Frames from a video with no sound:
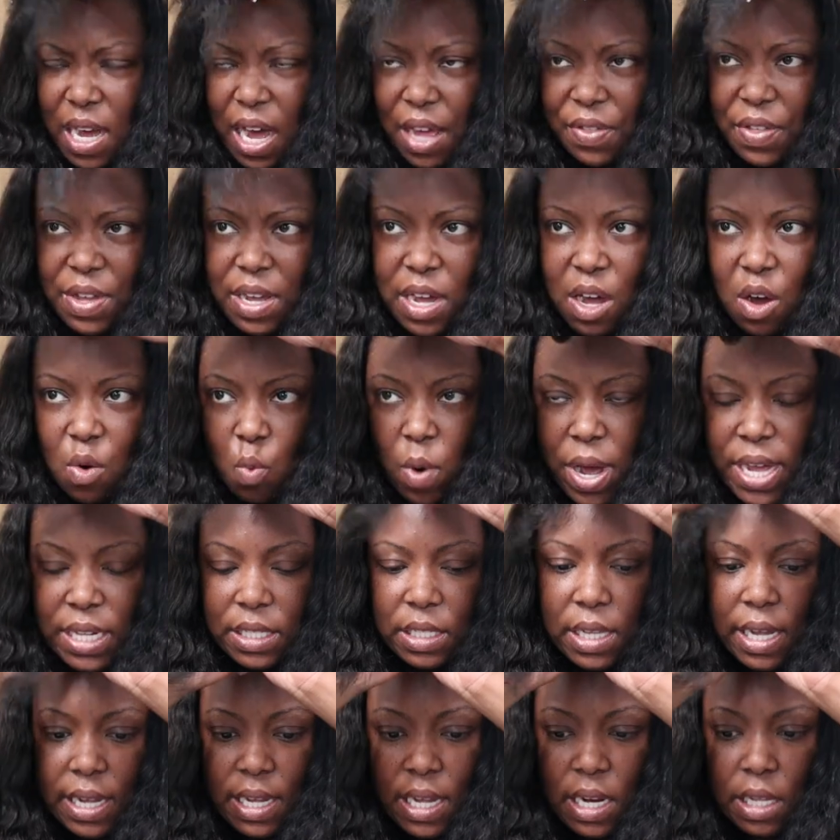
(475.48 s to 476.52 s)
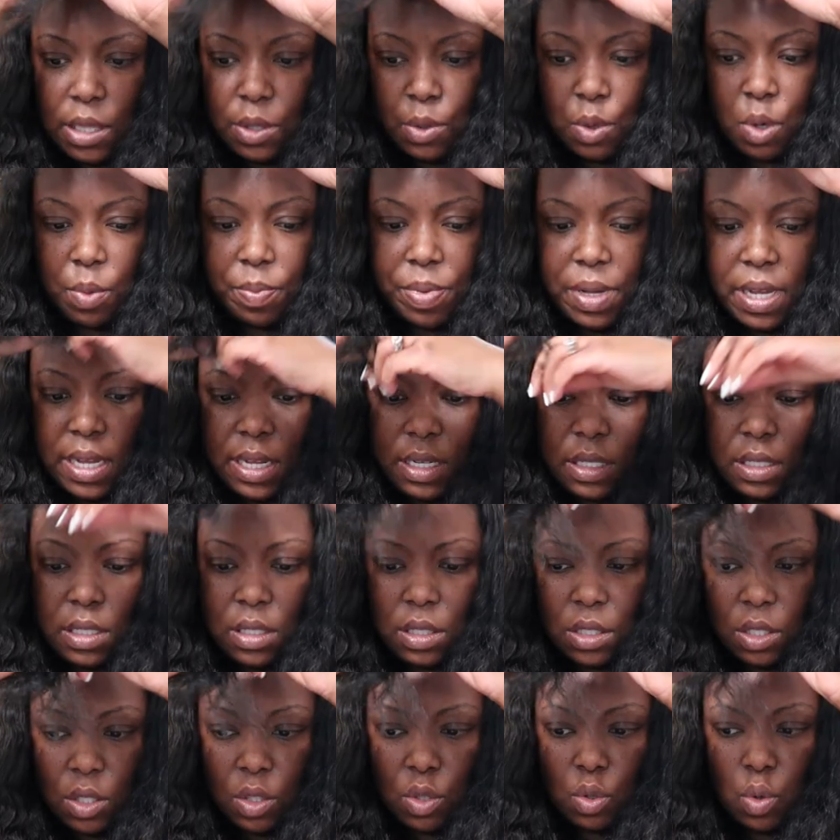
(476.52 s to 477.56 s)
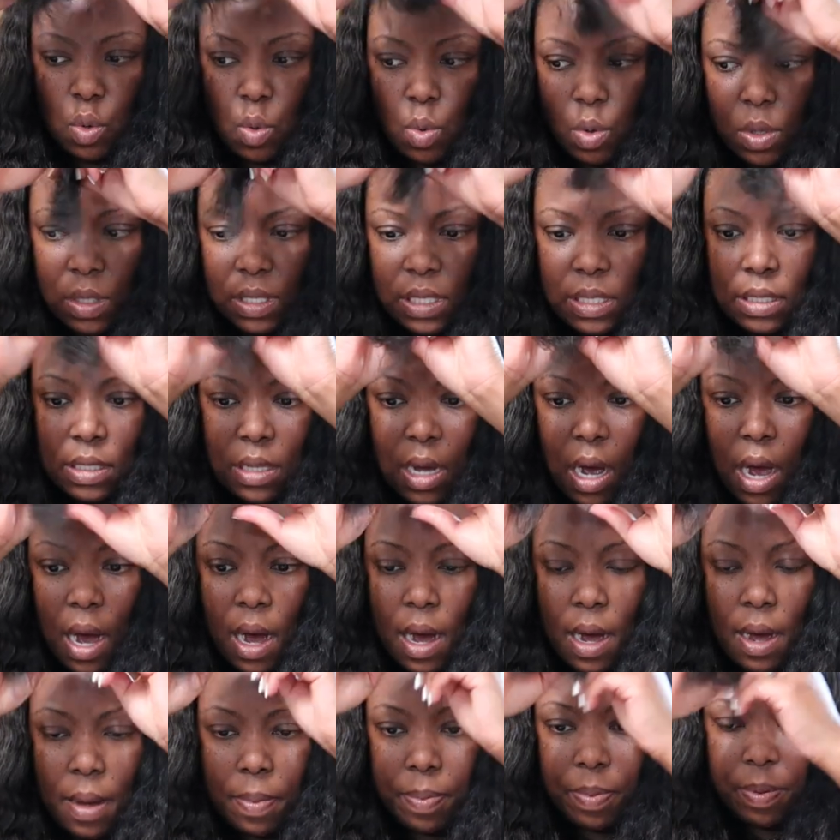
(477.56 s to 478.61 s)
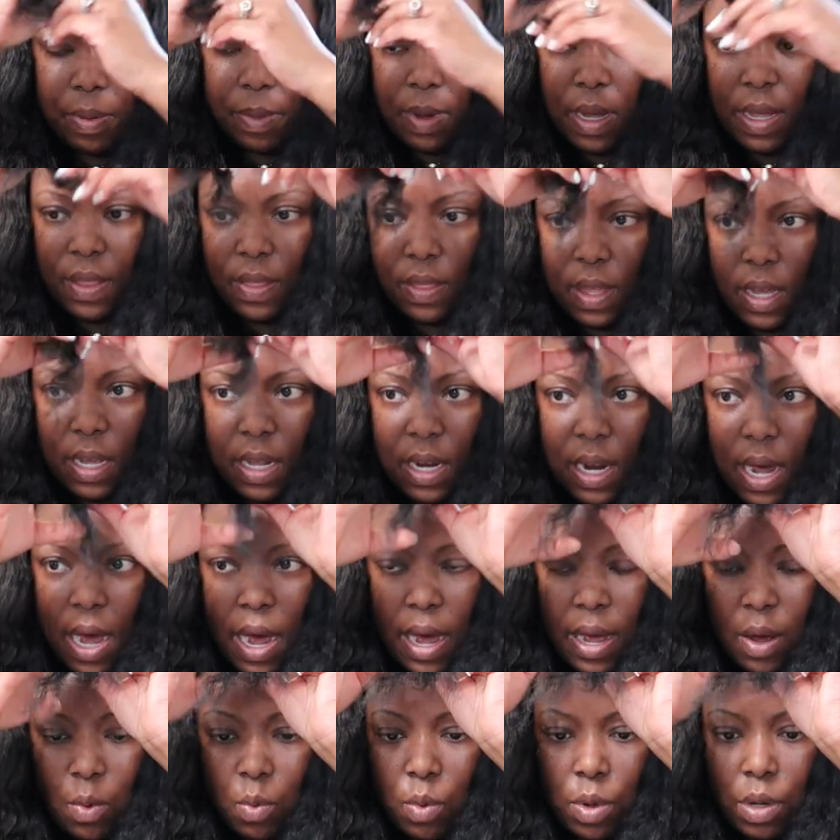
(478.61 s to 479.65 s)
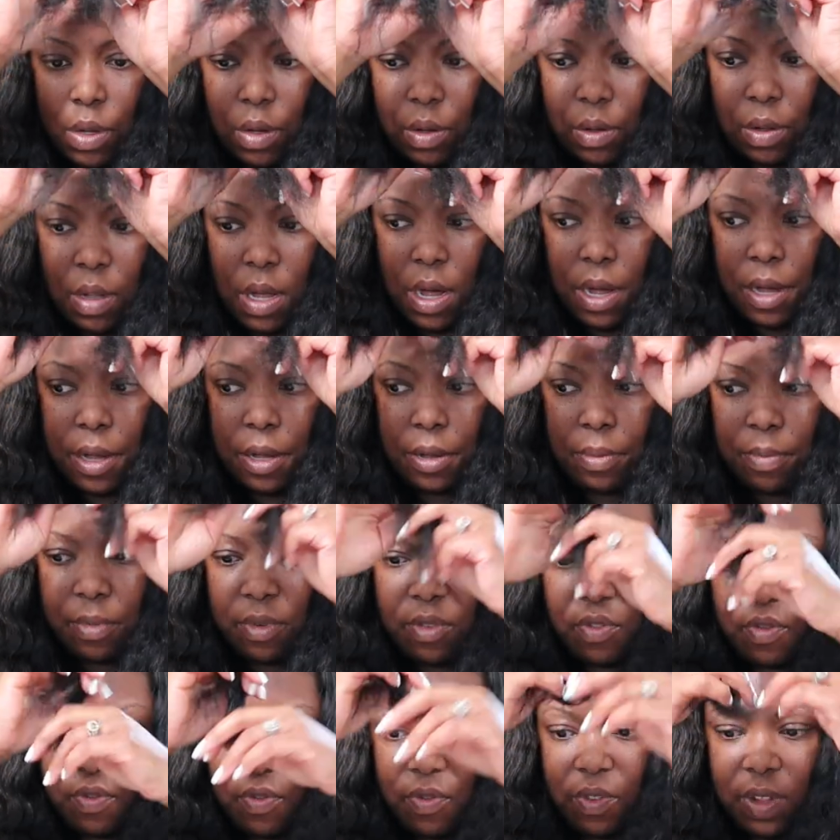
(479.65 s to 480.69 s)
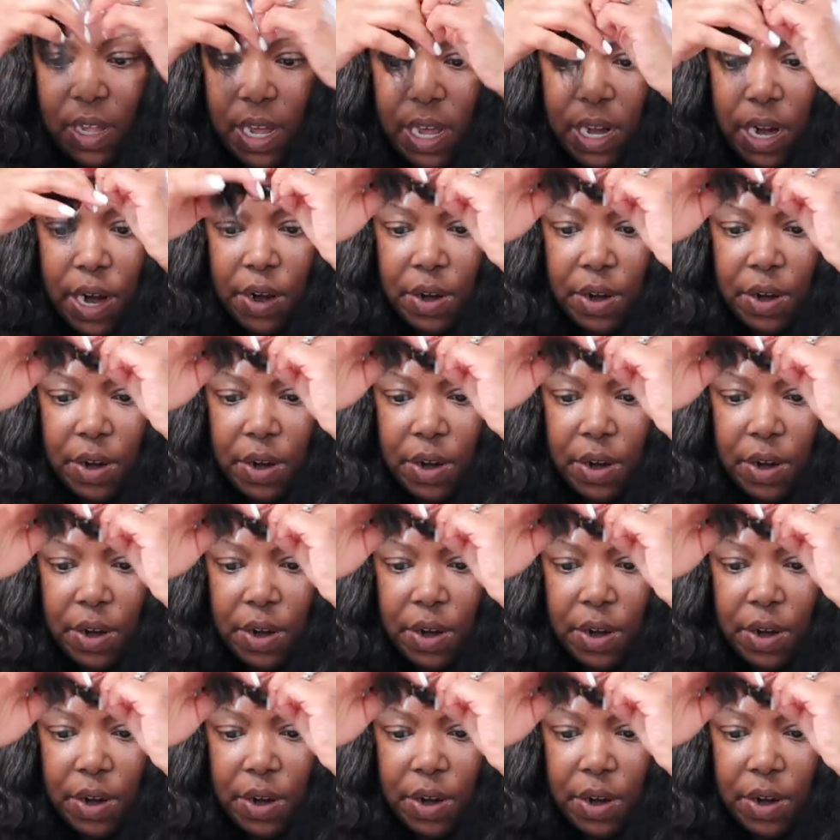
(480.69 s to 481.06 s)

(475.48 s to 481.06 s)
I think I'll wait till I get a little bit towards the top and then I will um, flat